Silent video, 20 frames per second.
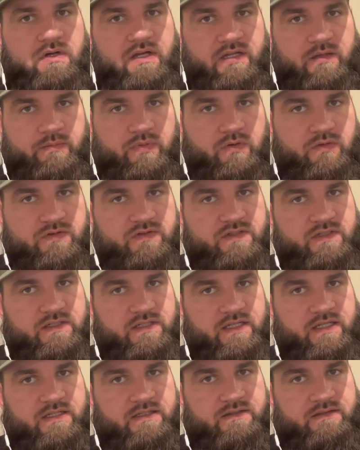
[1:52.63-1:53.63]
I can post it
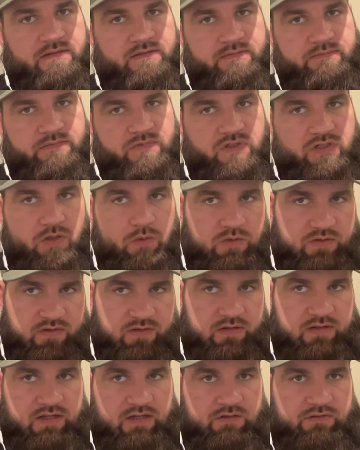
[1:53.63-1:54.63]
and go on
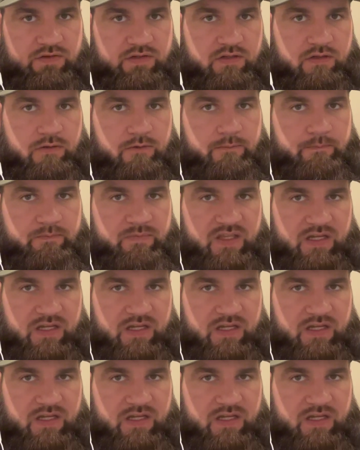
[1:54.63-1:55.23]
to the next video.